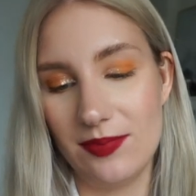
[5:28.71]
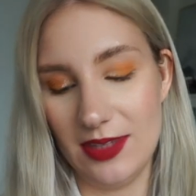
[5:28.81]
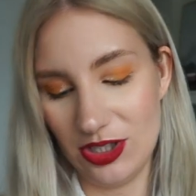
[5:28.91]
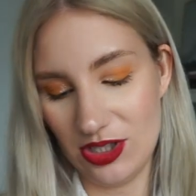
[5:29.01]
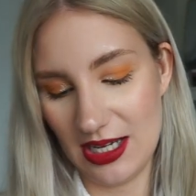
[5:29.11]

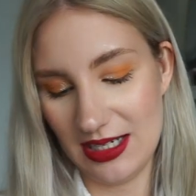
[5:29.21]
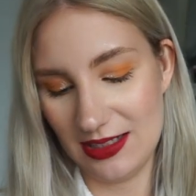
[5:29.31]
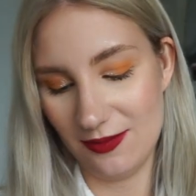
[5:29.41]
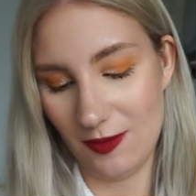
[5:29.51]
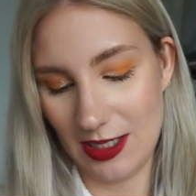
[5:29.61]
This shade
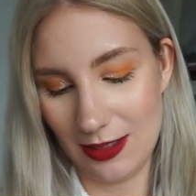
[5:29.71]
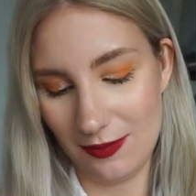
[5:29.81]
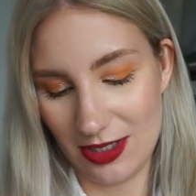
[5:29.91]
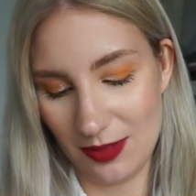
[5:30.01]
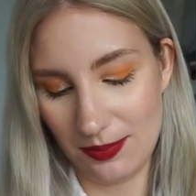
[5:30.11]
is very,
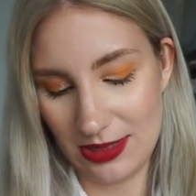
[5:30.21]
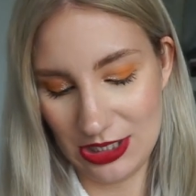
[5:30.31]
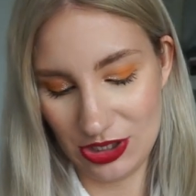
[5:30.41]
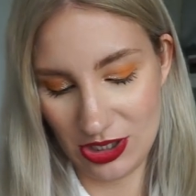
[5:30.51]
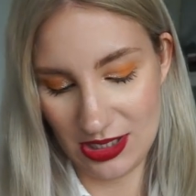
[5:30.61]
very
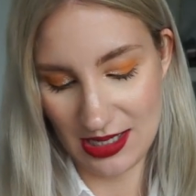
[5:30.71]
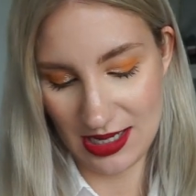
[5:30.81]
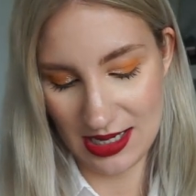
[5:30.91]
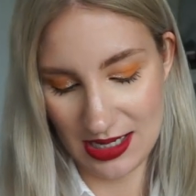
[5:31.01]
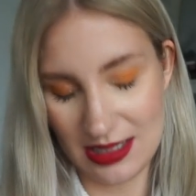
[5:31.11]
peachy,
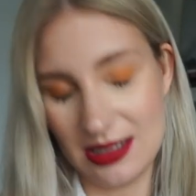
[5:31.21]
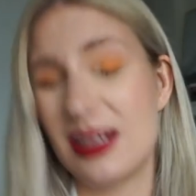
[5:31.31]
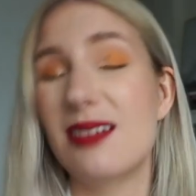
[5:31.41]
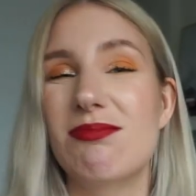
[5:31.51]
and